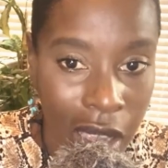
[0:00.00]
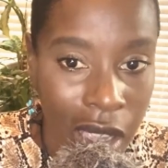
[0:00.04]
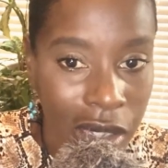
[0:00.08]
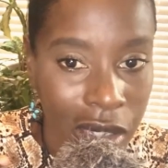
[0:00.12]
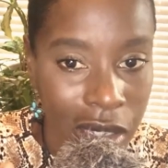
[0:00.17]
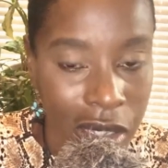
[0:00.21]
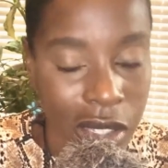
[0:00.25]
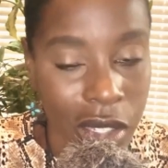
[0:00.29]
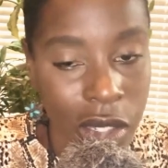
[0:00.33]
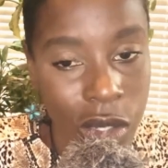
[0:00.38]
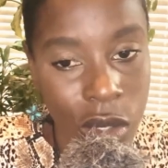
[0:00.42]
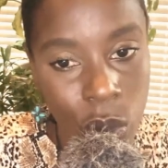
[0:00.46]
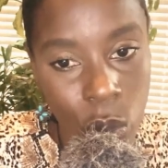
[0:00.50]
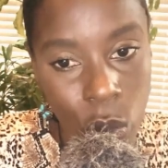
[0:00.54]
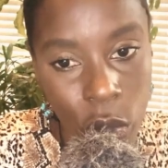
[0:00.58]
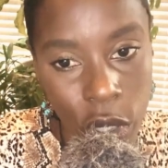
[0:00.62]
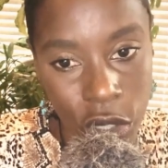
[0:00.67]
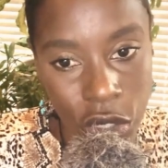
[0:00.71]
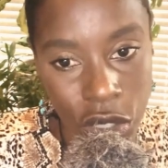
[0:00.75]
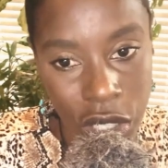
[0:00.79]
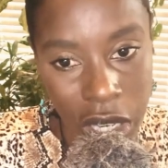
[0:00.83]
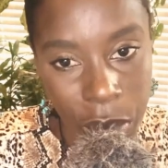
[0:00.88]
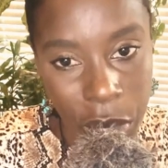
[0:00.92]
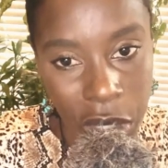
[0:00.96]
This is a
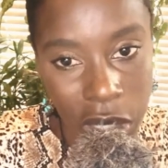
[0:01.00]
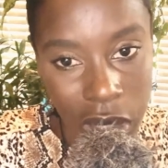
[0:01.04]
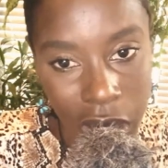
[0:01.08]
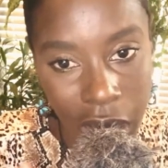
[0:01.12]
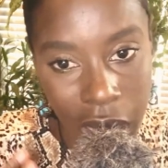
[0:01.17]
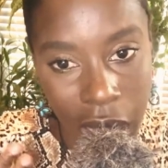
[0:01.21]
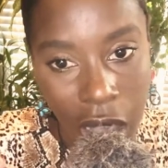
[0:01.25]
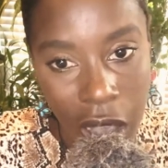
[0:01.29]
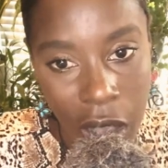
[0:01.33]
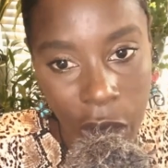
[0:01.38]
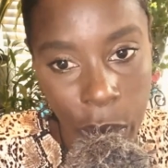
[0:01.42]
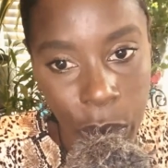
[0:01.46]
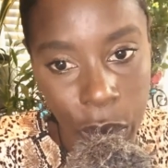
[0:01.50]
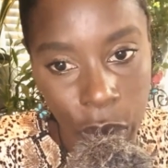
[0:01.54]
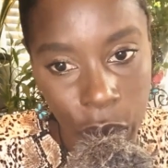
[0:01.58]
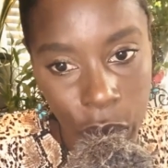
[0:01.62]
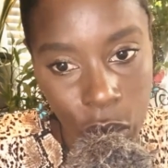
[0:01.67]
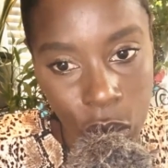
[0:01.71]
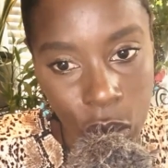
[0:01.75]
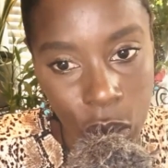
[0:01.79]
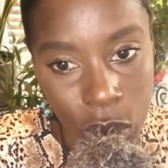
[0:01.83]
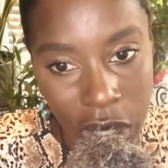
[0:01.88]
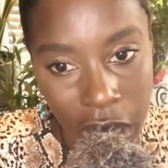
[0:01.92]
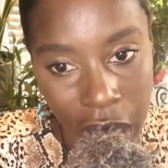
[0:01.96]
workshop that's going to help you
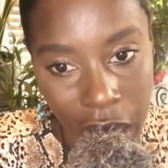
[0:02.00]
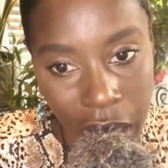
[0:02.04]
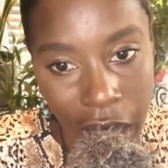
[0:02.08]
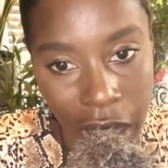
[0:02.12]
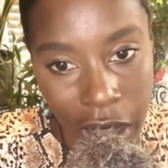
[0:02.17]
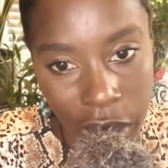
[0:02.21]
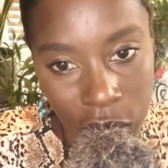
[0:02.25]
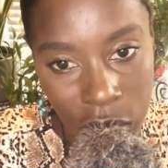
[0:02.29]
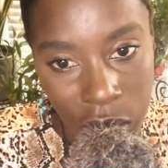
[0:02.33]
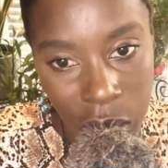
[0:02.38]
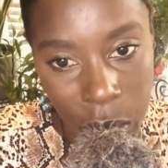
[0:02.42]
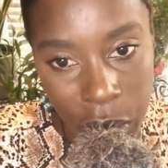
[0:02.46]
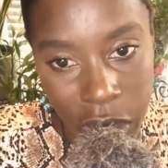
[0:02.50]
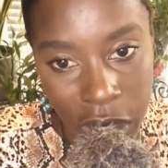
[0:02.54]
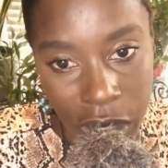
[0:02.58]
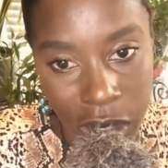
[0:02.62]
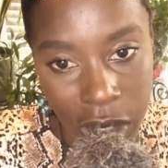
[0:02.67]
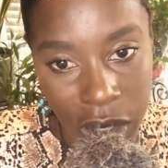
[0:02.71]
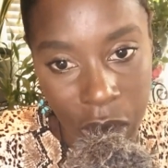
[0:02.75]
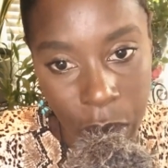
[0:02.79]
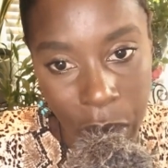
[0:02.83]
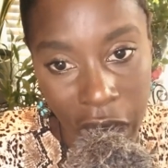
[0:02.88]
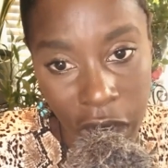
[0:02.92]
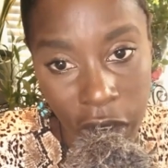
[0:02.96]
to 10x your
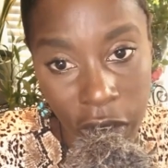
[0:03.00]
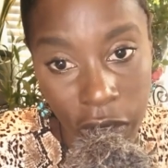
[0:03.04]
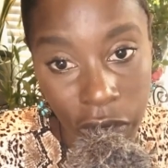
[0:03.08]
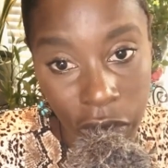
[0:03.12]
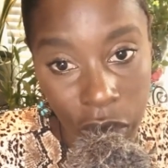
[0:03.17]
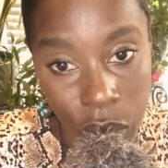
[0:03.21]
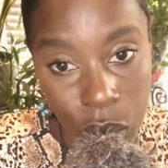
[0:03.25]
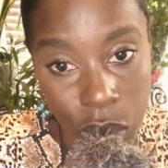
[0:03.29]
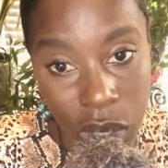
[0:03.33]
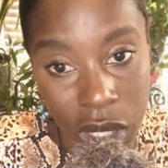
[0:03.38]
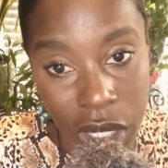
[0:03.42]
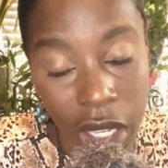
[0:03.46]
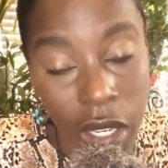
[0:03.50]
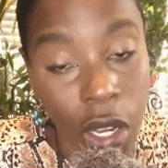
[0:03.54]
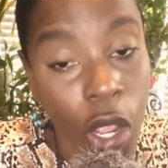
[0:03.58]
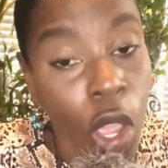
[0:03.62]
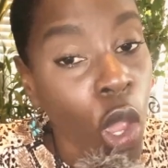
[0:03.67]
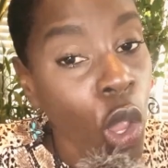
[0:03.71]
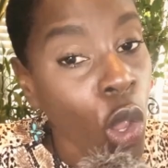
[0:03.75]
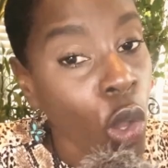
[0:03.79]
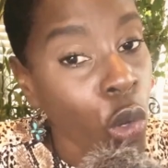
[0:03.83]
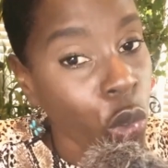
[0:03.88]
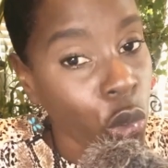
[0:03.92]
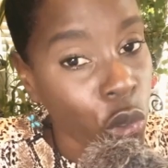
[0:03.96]
business by infusing
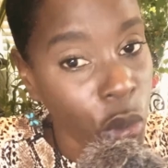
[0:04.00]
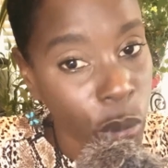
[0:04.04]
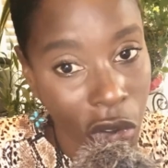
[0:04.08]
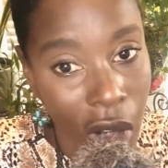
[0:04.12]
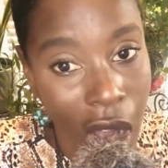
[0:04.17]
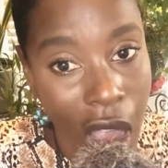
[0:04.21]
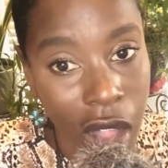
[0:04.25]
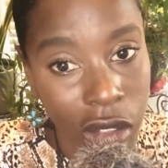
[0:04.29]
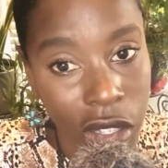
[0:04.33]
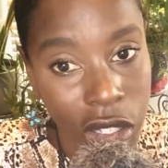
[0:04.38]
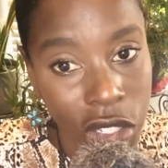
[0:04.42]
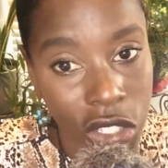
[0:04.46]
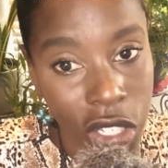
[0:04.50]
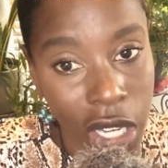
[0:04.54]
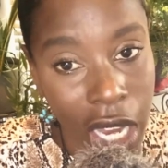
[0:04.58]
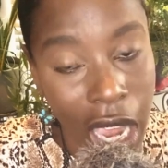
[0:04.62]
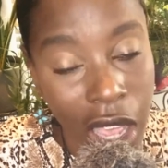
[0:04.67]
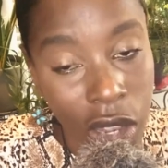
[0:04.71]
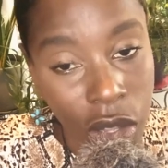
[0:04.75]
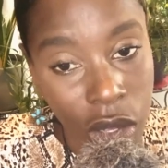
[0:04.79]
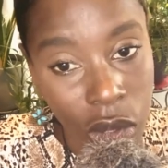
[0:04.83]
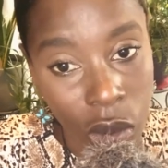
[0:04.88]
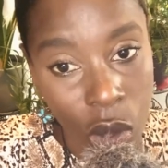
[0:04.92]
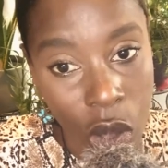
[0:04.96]
numerology
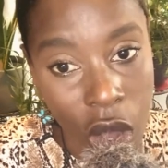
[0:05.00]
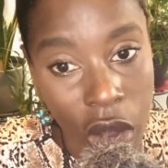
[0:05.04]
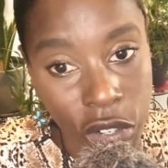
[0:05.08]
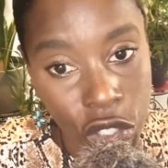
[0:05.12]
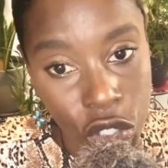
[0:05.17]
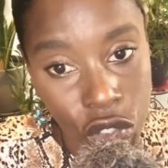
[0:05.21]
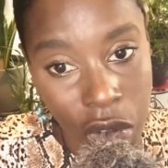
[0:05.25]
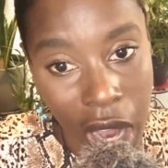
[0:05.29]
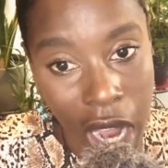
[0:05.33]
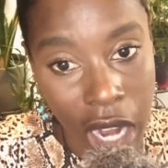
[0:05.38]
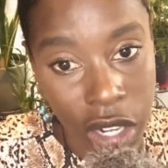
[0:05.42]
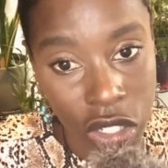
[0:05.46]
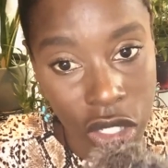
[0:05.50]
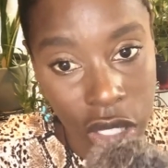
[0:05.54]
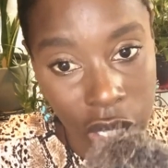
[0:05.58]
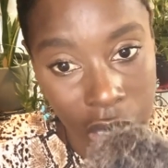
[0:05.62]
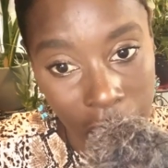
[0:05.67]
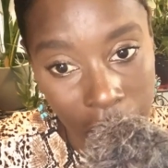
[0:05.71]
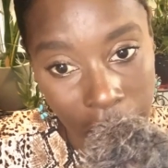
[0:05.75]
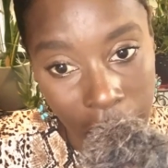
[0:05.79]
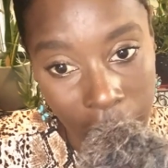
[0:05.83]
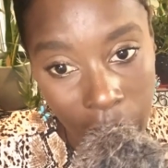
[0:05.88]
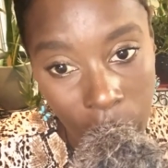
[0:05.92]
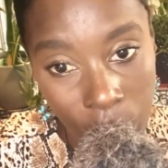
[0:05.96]
and the law of attraction
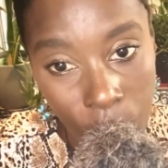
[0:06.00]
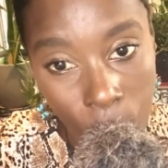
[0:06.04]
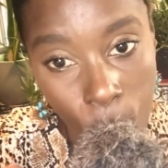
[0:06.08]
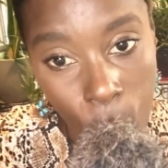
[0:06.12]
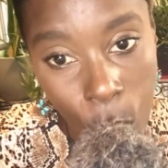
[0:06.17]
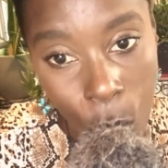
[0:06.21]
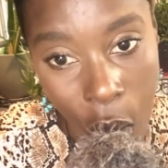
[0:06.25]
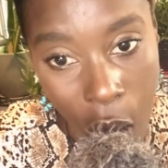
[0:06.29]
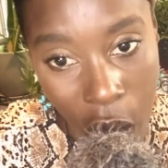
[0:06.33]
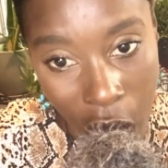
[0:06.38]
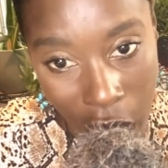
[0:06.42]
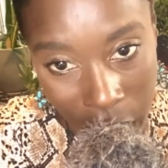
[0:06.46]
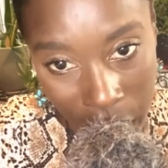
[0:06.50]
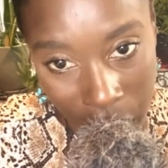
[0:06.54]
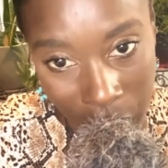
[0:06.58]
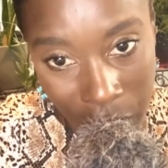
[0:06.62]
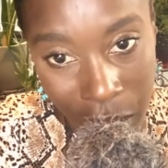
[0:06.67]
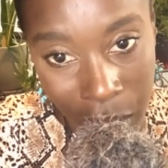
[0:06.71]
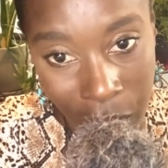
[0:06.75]
in one.